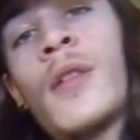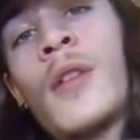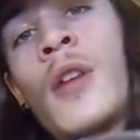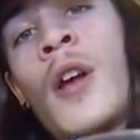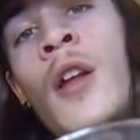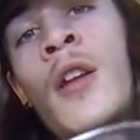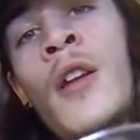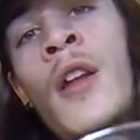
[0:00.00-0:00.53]

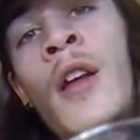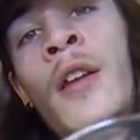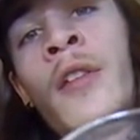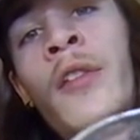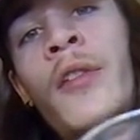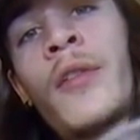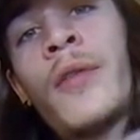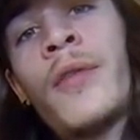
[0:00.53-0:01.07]
Got a
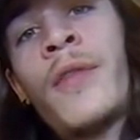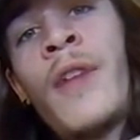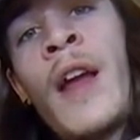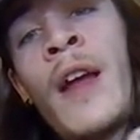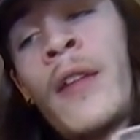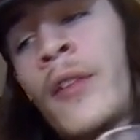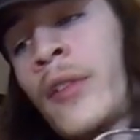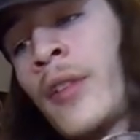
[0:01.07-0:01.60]
nice
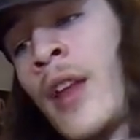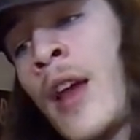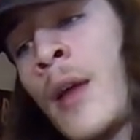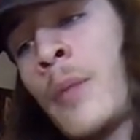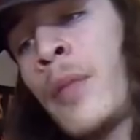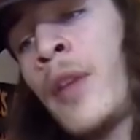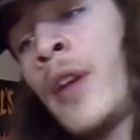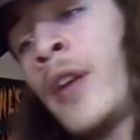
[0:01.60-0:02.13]
fat
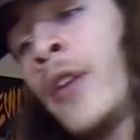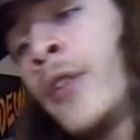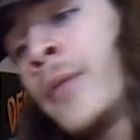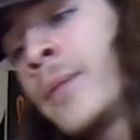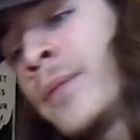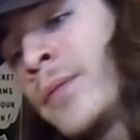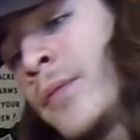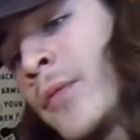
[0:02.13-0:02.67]
snap there,
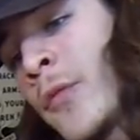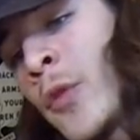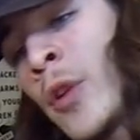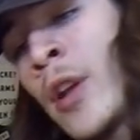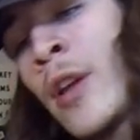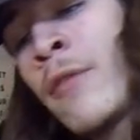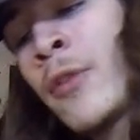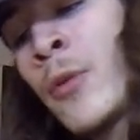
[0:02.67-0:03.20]

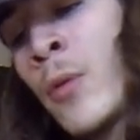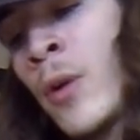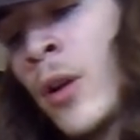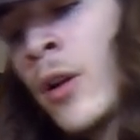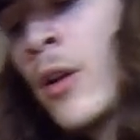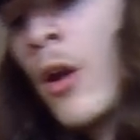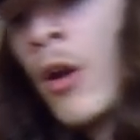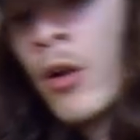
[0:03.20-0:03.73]
whatever you want
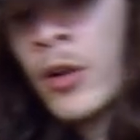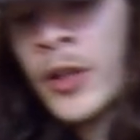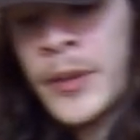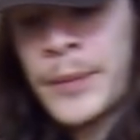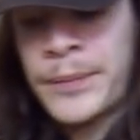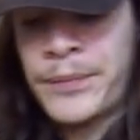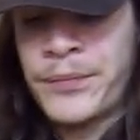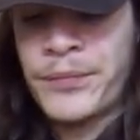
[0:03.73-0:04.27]
to call
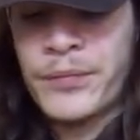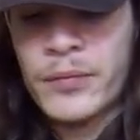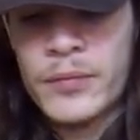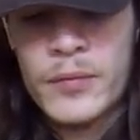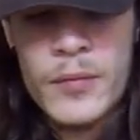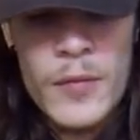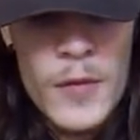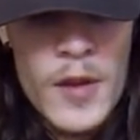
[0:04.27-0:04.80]
it,
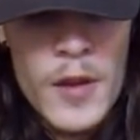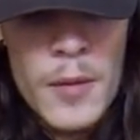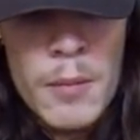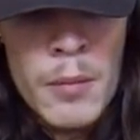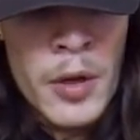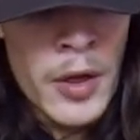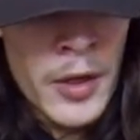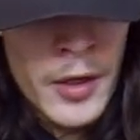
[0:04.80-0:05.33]

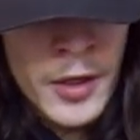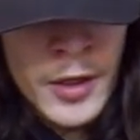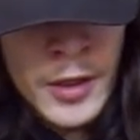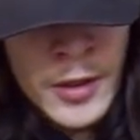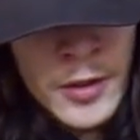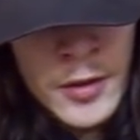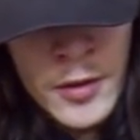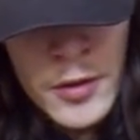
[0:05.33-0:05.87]

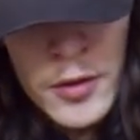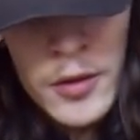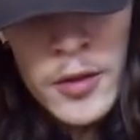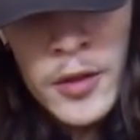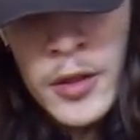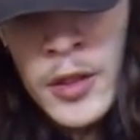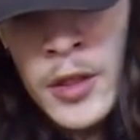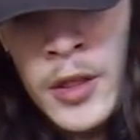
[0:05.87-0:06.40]
but
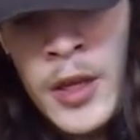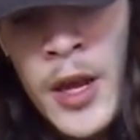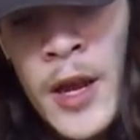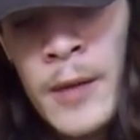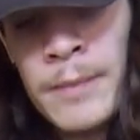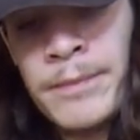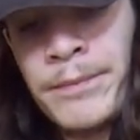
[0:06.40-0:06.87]
yeah.